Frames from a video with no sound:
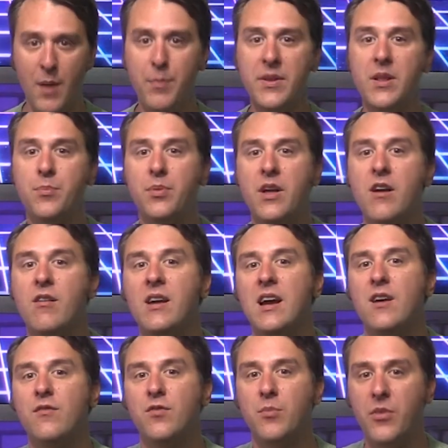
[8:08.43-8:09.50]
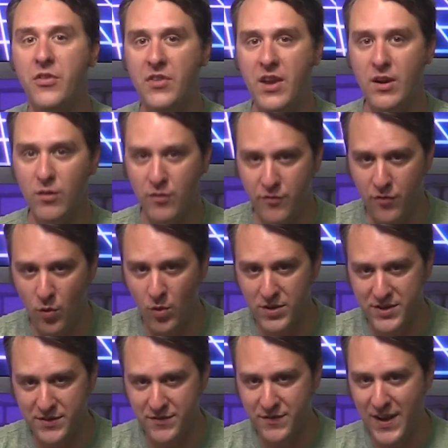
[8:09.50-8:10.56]
Upping the player count from the standard
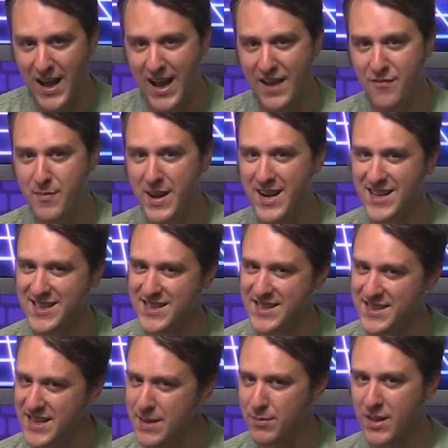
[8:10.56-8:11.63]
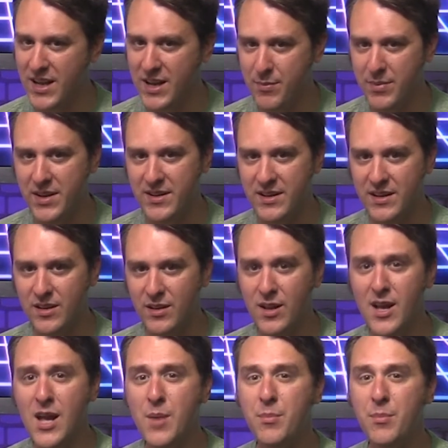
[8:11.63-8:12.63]
four to five may not seem like a big deal,